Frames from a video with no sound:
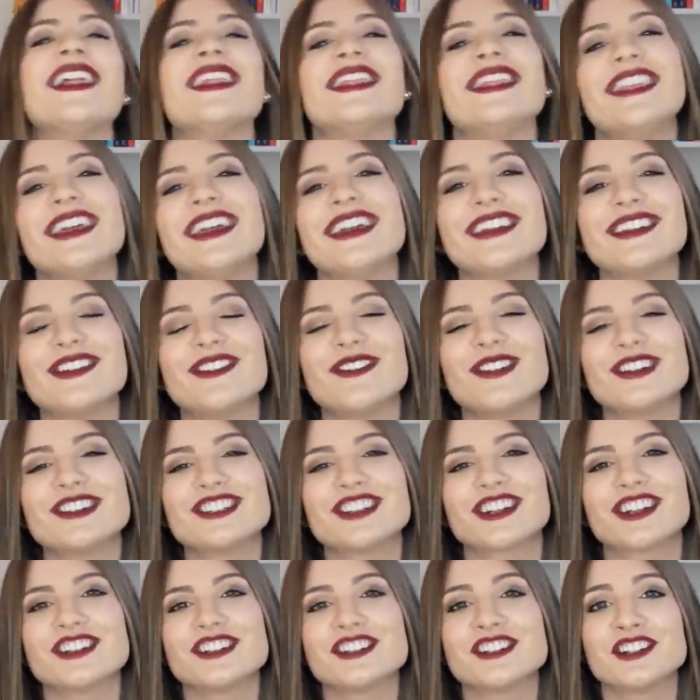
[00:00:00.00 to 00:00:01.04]
Then what
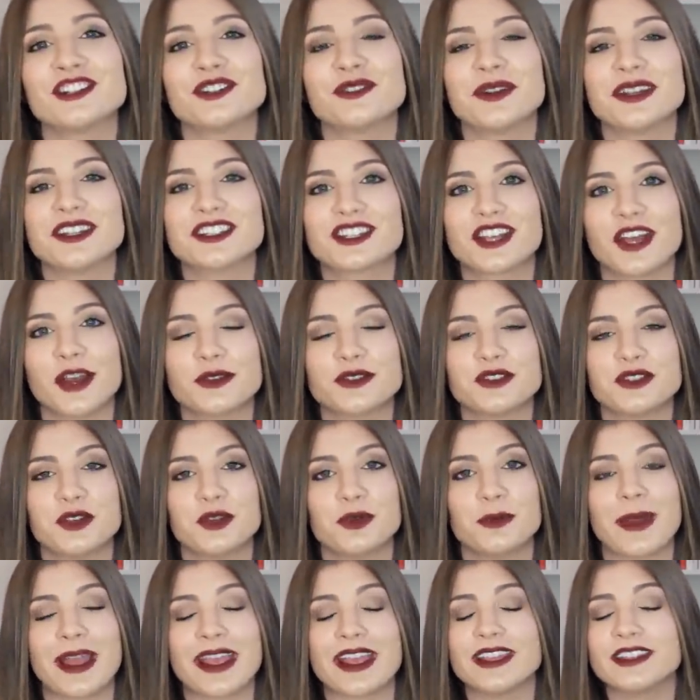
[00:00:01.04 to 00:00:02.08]
you're going to do is go to
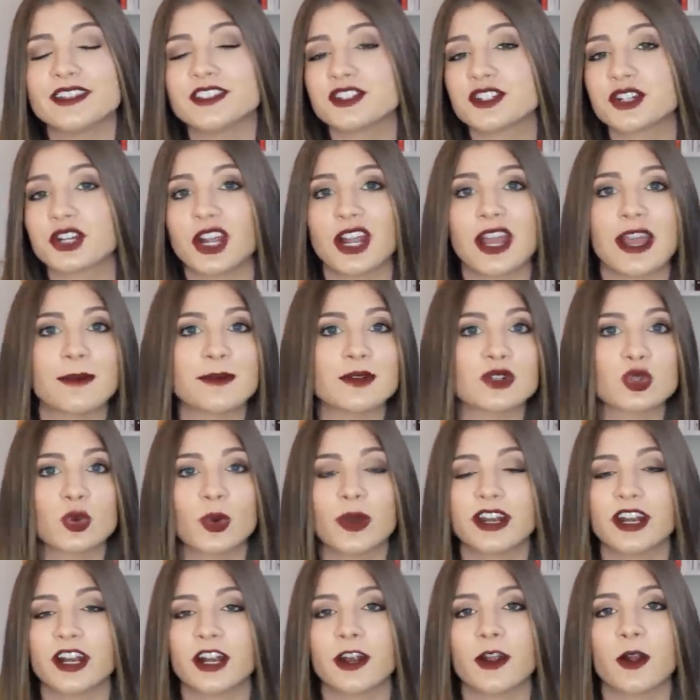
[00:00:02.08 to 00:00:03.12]
my Instagram,
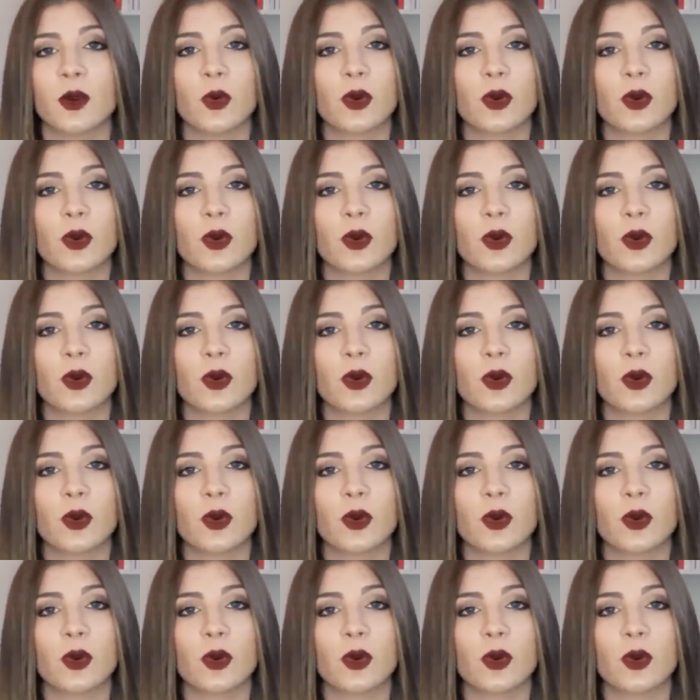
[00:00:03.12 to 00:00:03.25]
Twitter,